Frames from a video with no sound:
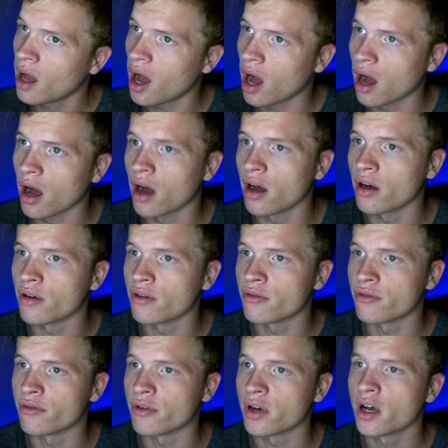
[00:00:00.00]

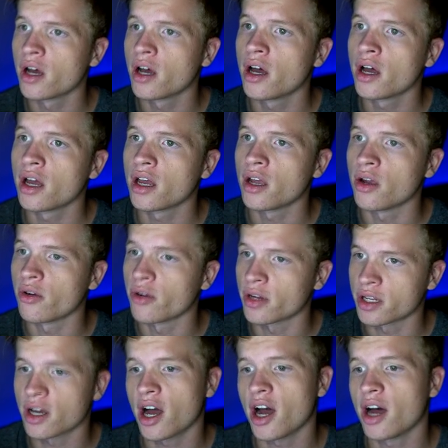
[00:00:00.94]
of... Here
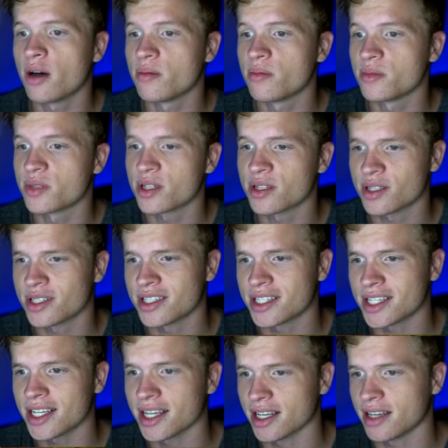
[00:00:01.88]
it comes,
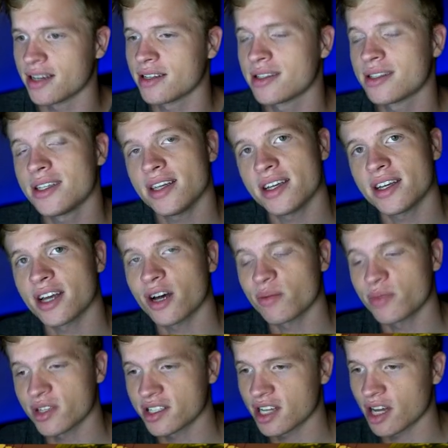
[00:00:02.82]
Seek. Seek
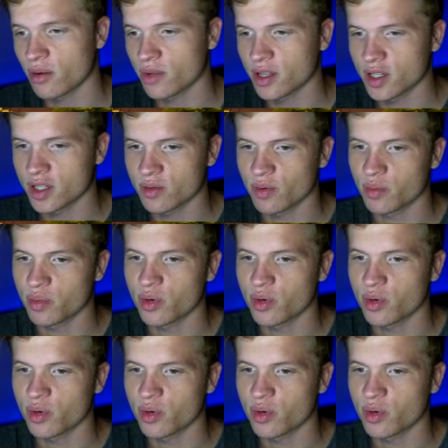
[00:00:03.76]
helped us out with this one,